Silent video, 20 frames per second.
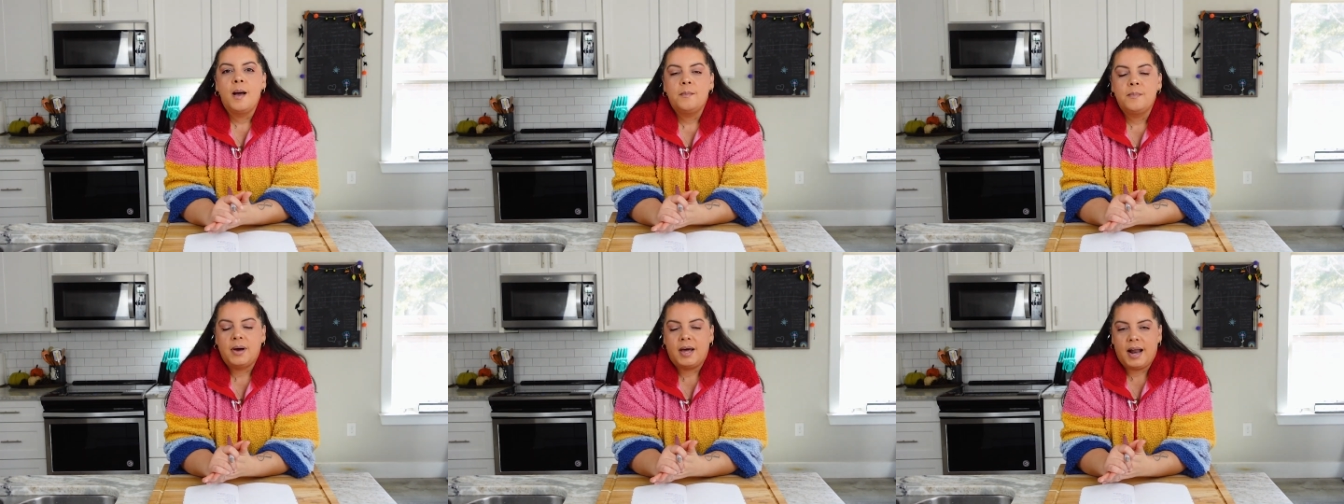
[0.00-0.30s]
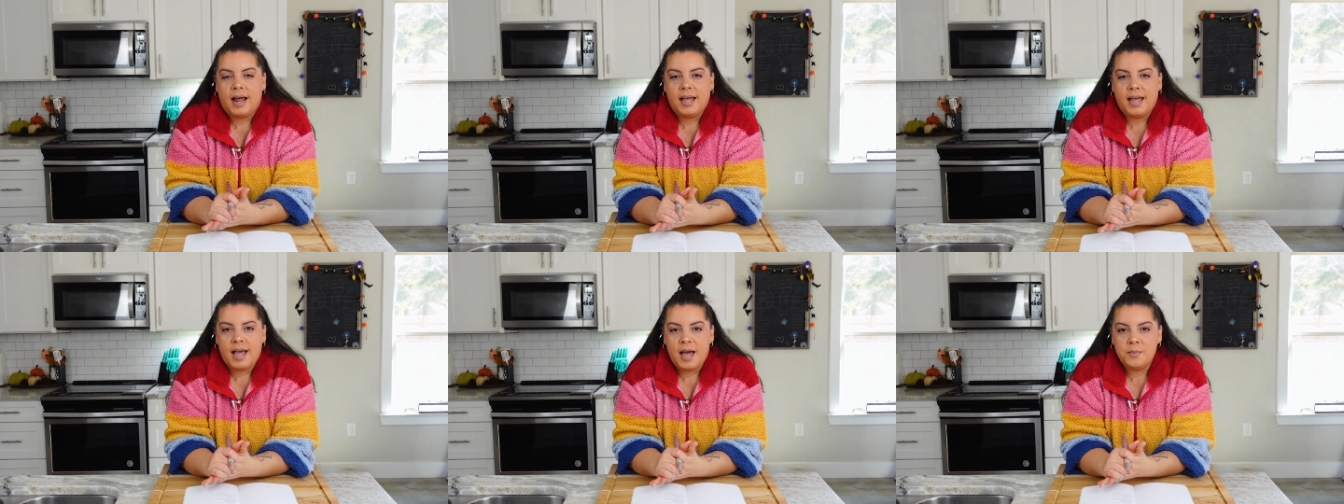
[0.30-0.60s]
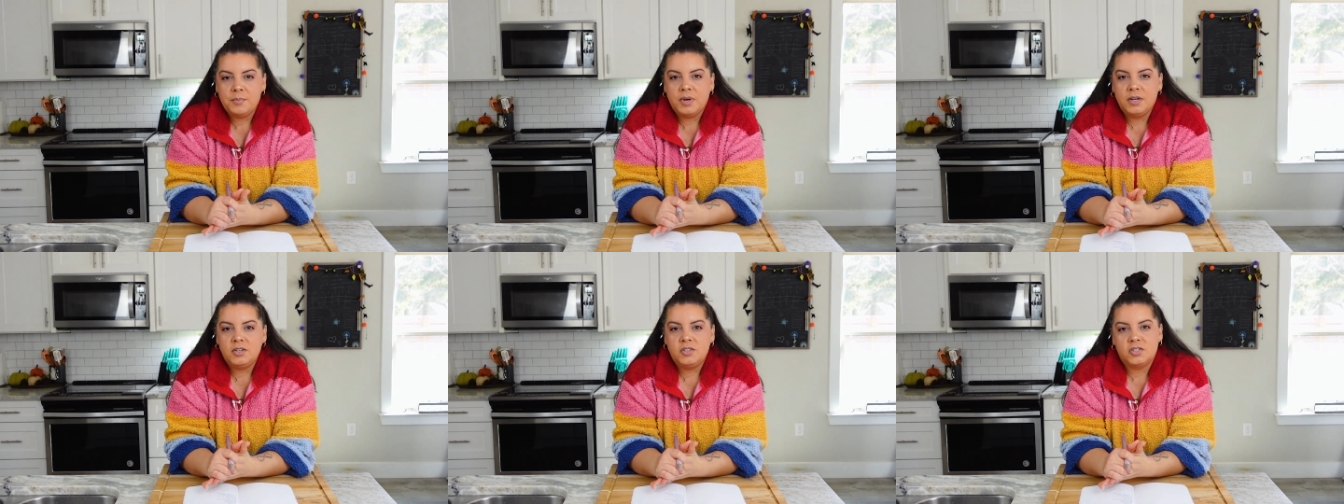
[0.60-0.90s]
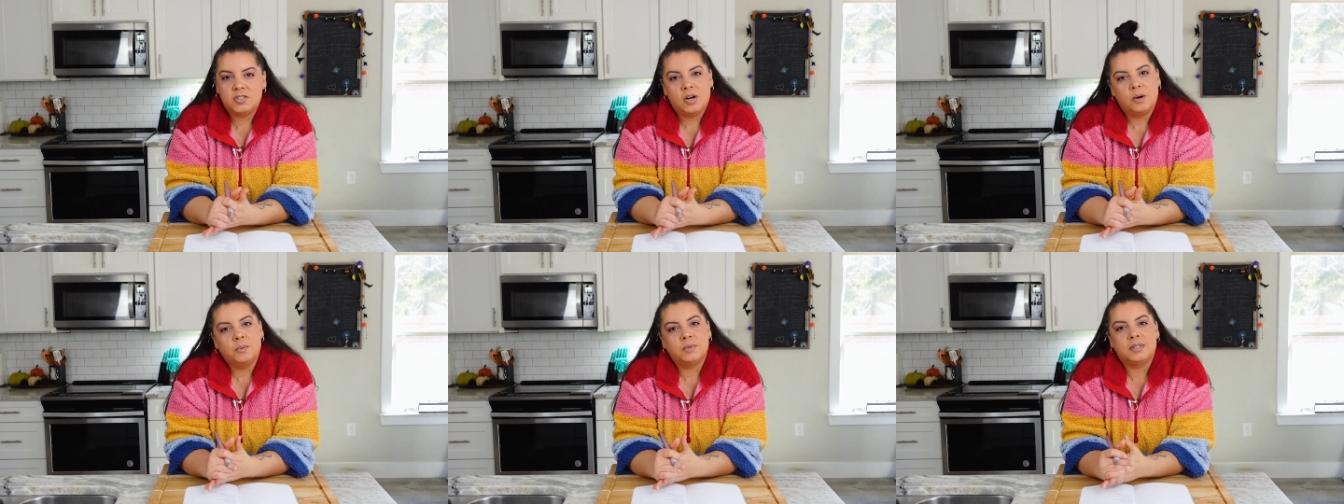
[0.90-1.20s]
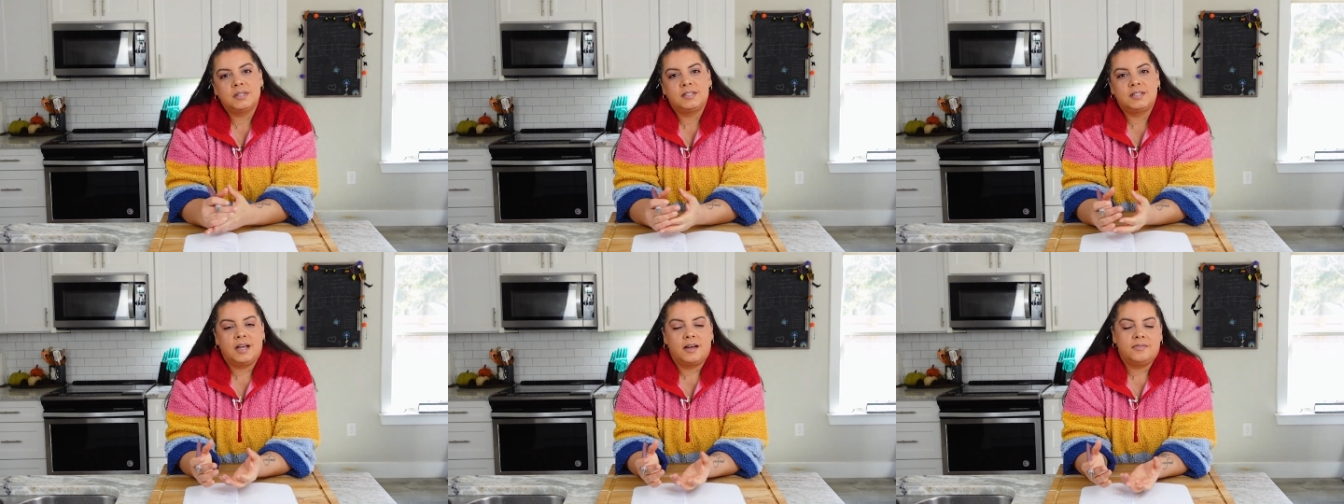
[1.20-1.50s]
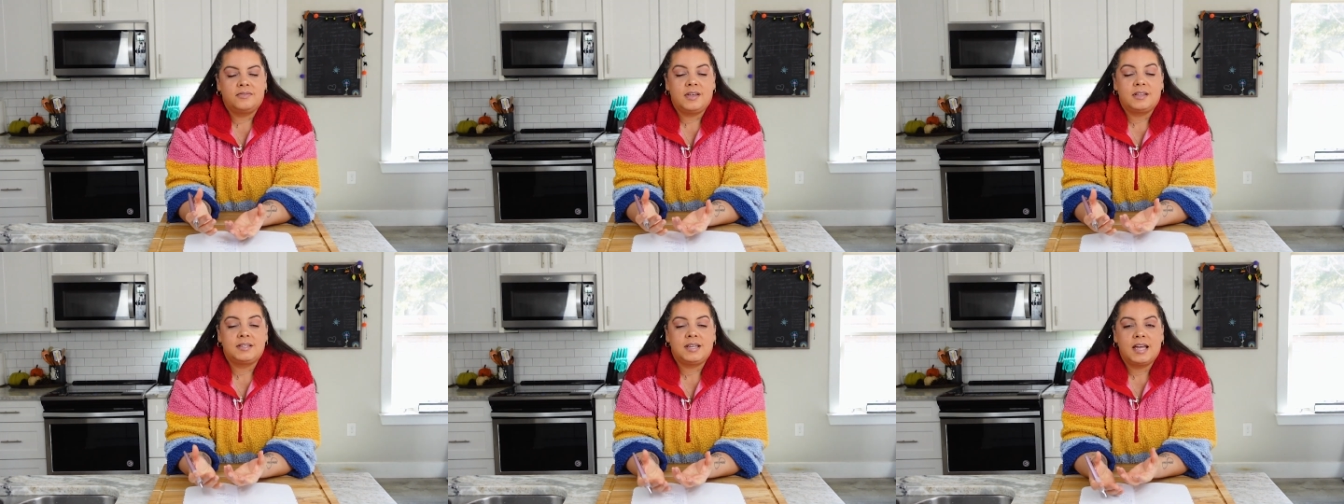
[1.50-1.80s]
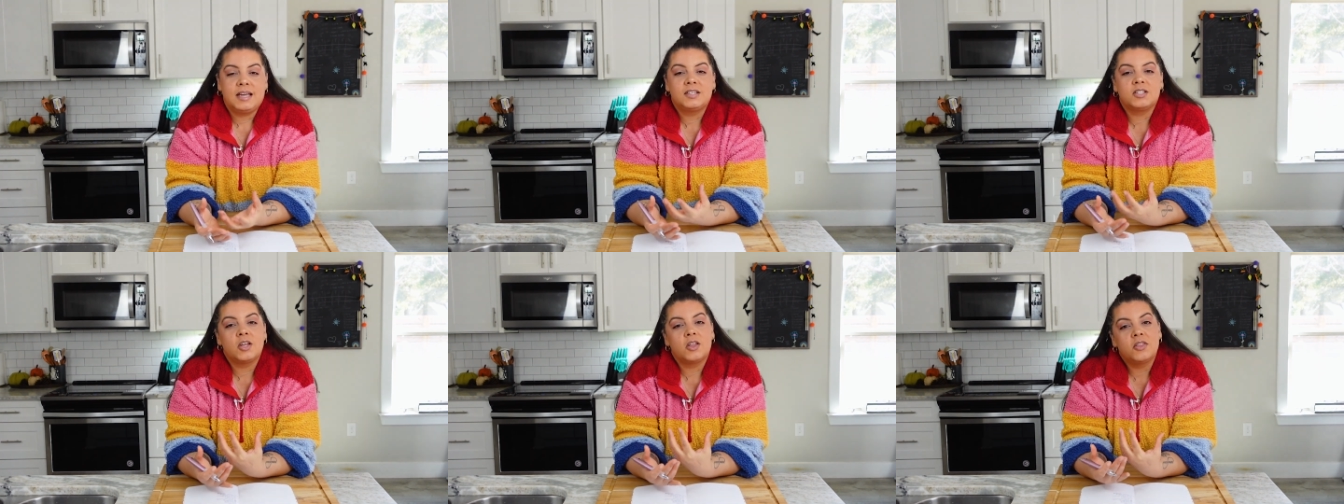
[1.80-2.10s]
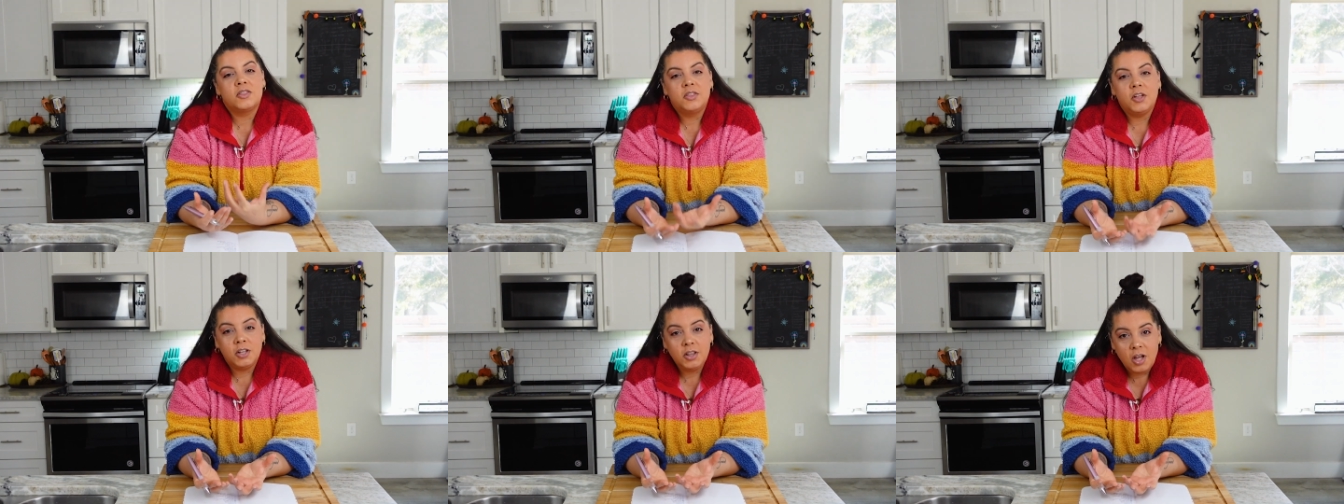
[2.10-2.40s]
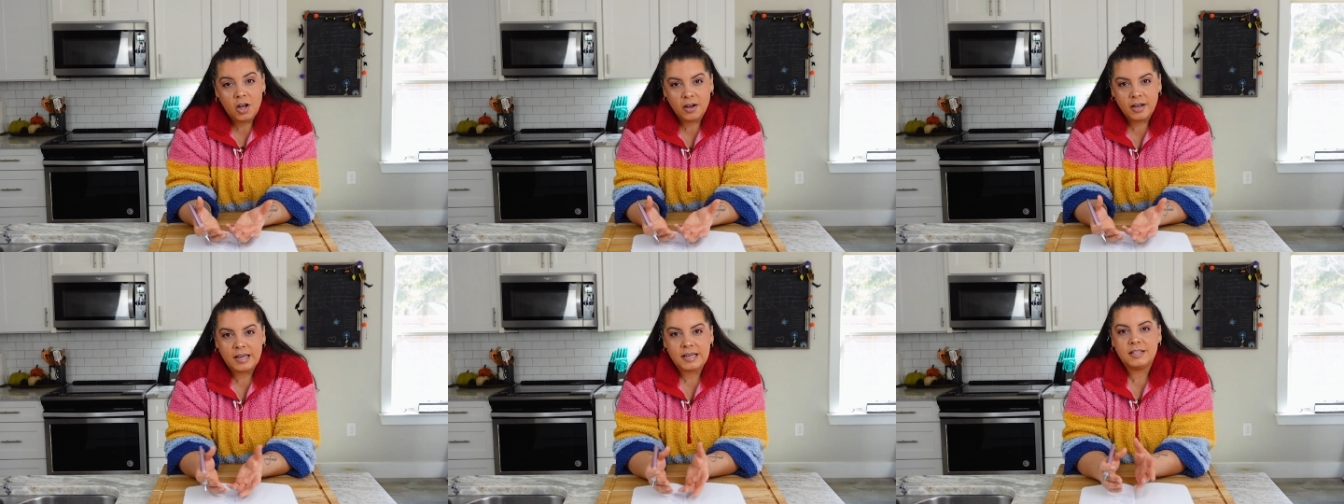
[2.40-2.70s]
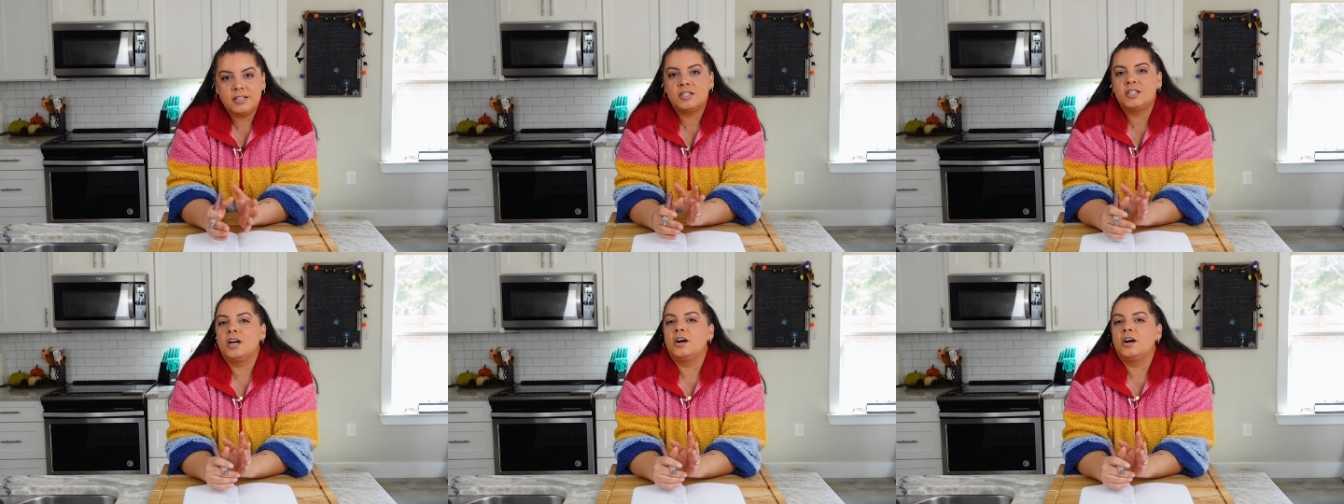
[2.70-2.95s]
but I am gonna start with the stuff that takes the longest.